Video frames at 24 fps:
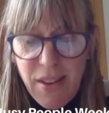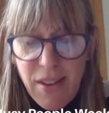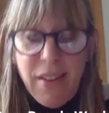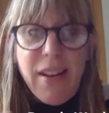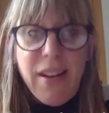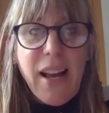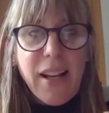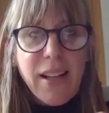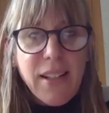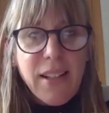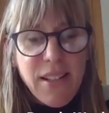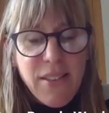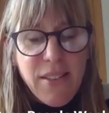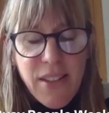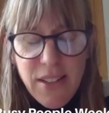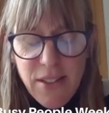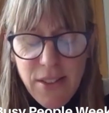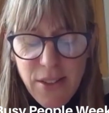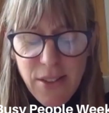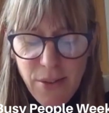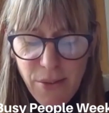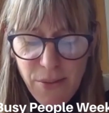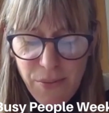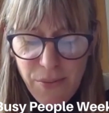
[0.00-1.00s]
a negative
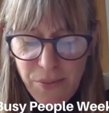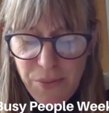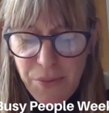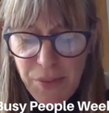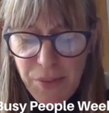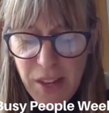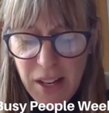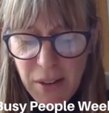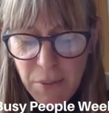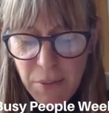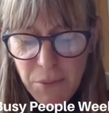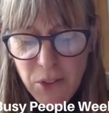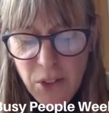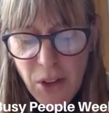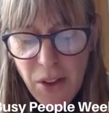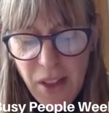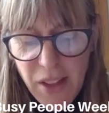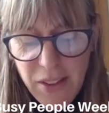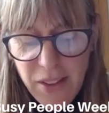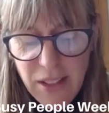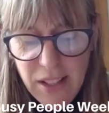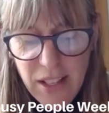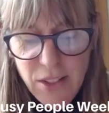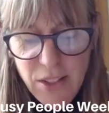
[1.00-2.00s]
thing. So
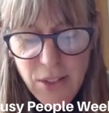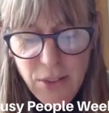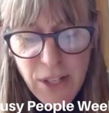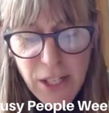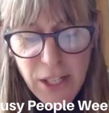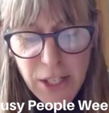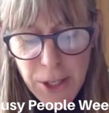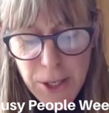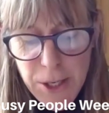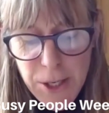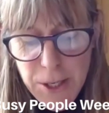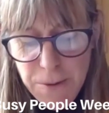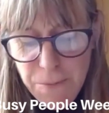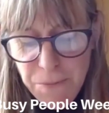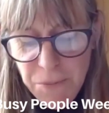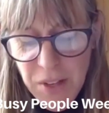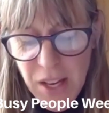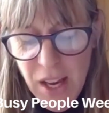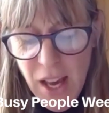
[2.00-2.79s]
I think that's really good.